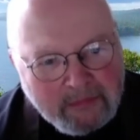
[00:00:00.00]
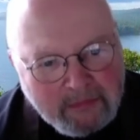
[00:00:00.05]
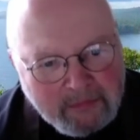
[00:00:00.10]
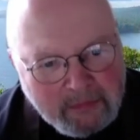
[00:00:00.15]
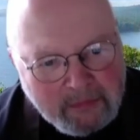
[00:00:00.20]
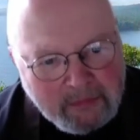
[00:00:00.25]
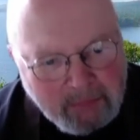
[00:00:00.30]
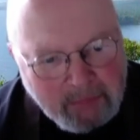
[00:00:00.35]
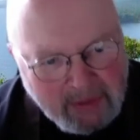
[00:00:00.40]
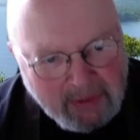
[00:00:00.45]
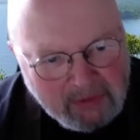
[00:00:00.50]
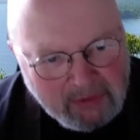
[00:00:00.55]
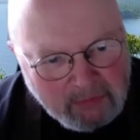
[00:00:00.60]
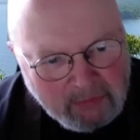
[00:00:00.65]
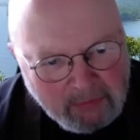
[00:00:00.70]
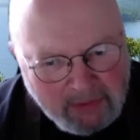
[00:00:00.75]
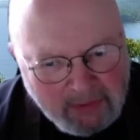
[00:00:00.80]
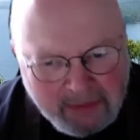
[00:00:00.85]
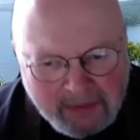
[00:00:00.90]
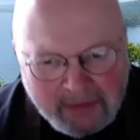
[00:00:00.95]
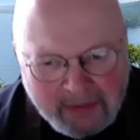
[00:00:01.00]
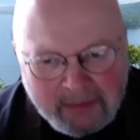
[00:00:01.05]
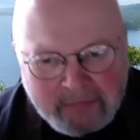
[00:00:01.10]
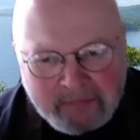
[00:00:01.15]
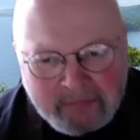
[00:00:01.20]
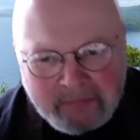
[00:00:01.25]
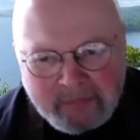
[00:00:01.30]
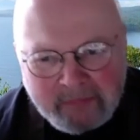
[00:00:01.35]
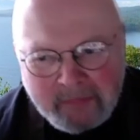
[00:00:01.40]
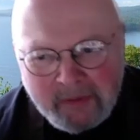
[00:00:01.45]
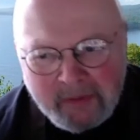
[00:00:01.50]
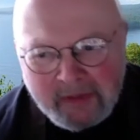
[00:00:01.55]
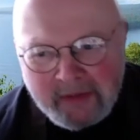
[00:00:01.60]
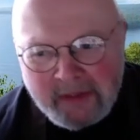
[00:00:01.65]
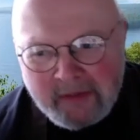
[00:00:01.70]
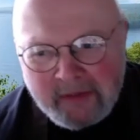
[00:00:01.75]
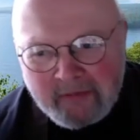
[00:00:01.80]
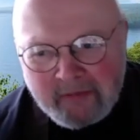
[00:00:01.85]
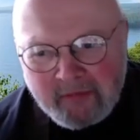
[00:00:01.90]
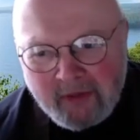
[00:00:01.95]
It pains me that I
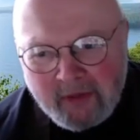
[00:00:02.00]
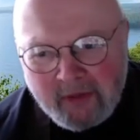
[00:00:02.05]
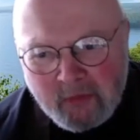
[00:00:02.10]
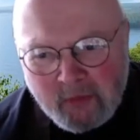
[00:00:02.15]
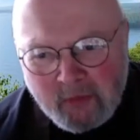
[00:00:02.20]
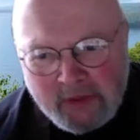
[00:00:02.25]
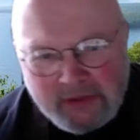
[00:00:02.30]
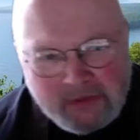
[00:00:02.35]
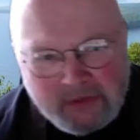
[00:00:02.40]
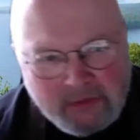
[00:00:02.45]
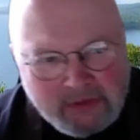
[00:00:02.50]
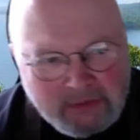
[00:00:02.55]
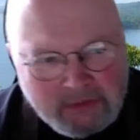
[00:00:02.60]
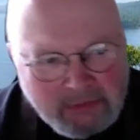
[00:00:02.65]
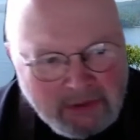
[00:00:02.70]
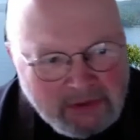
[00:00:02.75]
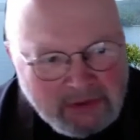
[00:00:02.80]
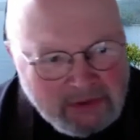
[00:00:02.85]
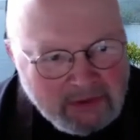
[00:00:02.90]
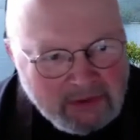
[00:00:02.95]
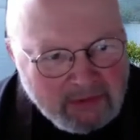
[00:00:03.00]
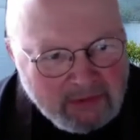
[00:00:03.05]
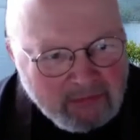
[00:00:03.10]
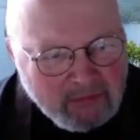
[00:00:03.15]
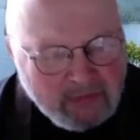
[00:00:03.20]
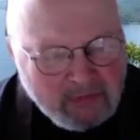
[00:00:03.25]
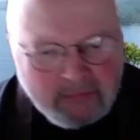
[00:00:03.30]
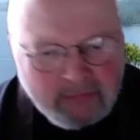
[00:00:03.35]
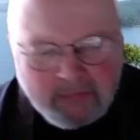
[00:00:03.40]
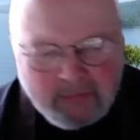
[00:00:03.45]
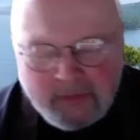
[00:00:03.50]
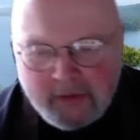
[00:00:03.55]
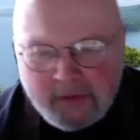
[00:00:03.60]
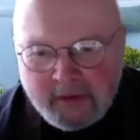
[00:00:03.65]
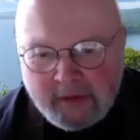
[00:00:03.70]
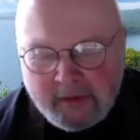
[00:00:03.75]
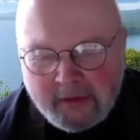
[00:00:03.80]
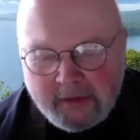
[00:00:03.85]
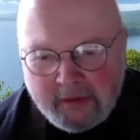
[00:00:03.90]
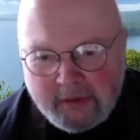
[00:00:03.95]
can't find ways to express it for,
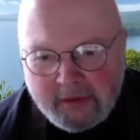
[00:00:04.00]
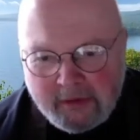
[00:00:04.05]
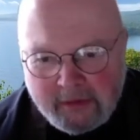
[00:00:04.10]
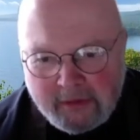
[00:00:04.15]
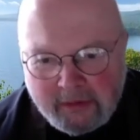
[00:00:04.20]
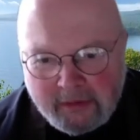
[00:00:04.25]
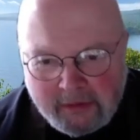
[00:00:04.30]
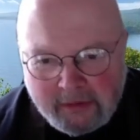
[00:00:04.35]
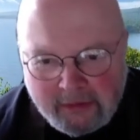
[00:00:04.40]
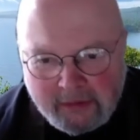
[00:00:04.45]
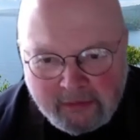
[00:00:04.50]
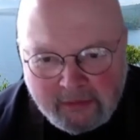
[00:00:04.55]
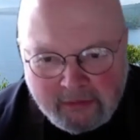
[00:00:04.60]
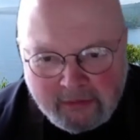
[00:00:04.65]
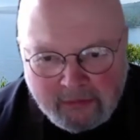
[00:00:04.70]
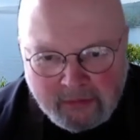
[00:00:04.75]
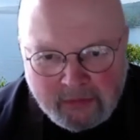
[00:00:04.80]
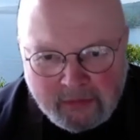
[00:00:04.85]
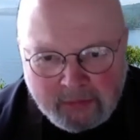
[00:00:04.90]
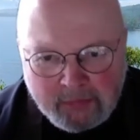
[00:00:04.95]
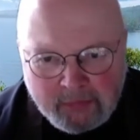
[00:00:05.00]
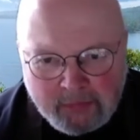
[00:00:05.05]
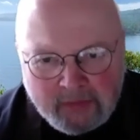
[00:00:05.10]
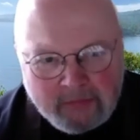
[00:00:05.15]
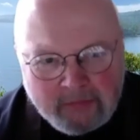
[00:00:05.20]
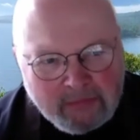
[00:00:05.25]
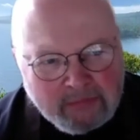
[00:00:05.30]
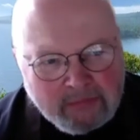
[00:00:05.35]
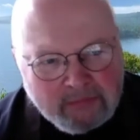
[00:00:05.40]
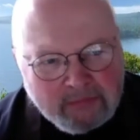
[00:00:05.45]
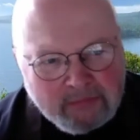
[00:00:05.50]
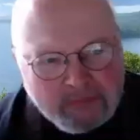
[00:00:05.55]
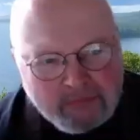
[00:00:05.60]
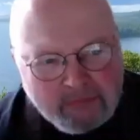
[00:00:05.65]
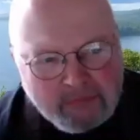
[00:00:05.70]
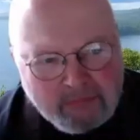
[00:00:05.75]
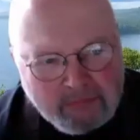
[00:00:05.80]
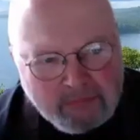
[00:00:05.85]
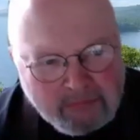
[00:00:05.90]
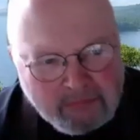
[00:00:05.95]
it's been,
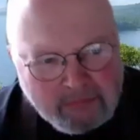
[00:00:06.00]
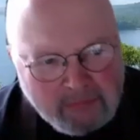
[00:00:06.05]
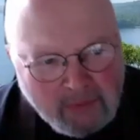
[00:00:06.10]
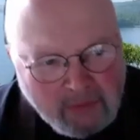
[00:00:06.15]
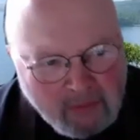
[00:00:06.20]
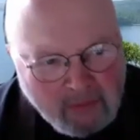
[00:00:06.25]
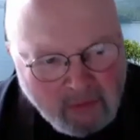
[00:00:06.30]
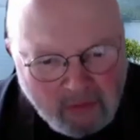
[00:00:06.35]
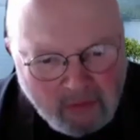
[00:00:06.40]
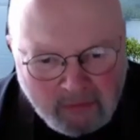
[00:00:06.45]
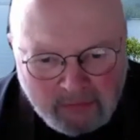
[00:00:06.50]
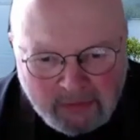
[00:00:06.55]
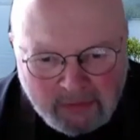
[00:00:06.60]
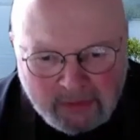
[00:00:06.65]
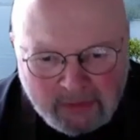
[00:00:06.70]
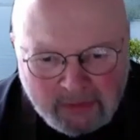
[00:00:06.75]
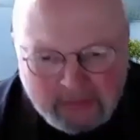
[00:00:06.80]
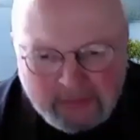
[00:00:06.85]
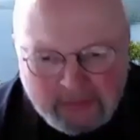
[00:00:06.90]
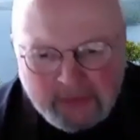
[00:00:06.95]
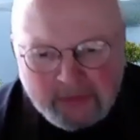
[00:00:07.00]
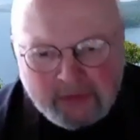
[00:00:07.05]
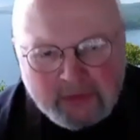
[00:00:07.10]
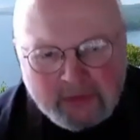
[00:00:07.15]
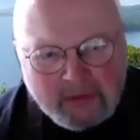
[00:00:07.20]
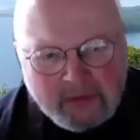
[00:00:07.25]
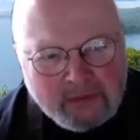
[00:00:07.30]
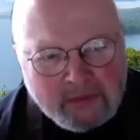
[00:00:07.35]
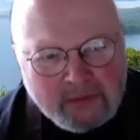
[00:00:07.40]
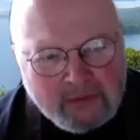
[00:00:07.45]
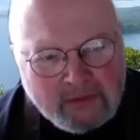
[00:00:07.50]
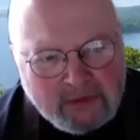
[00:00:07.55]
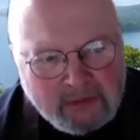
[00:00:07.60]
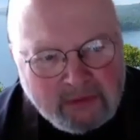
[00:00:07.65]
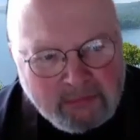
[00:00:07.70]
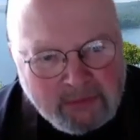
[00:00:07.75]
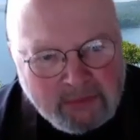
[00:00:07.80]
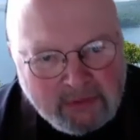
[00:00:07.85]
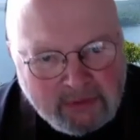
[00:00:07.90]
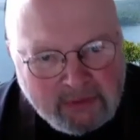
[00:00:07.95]
I don't know how many years now since
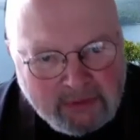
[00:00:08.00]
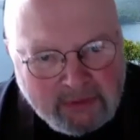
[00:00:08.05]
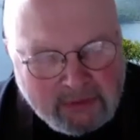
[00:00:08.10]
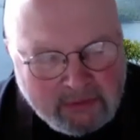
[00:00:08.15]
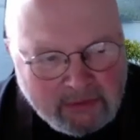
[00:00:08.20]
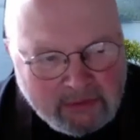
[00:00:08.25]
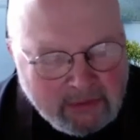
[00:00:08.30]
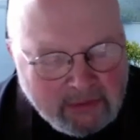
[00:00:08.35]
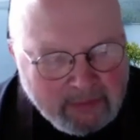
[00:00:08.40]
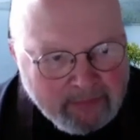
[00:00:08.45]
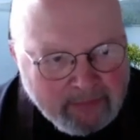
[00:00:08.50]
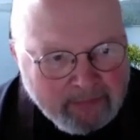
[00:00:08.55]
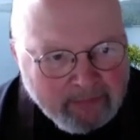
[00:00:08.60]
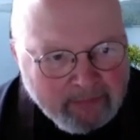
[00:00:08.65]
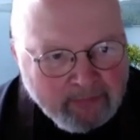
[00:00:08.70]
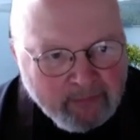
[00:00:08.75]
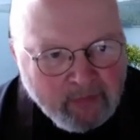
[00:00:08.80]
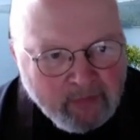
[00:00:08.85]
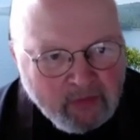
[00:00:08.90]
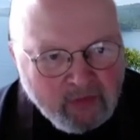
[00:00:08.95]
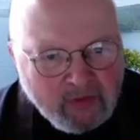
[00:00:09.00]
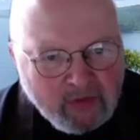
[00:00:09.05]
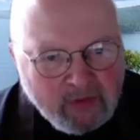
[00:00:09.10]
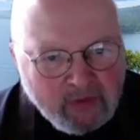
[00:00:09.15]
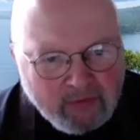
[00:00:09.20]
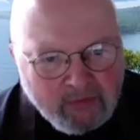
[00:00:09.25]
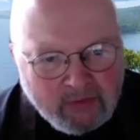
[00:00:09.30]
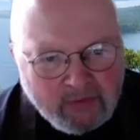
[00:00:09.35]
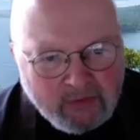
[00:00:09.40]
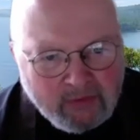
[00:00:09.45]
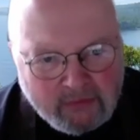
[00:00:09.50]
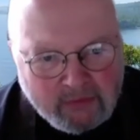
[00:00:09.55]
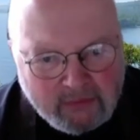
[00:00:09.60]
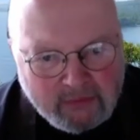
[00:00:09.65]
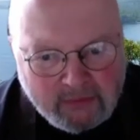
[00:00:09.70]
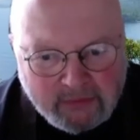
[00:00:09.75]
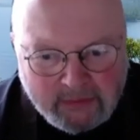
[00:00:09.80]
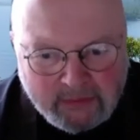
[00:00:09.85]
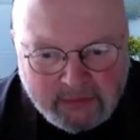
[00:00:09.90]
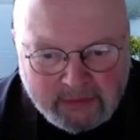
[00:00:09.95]
I've been teaching, since I've
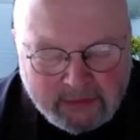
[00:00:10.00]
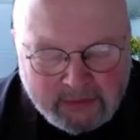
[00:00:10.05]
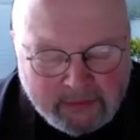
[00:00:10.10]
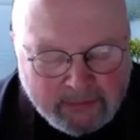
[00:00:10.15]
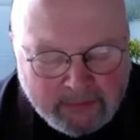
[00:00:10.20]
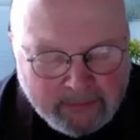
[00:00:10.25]
understood this.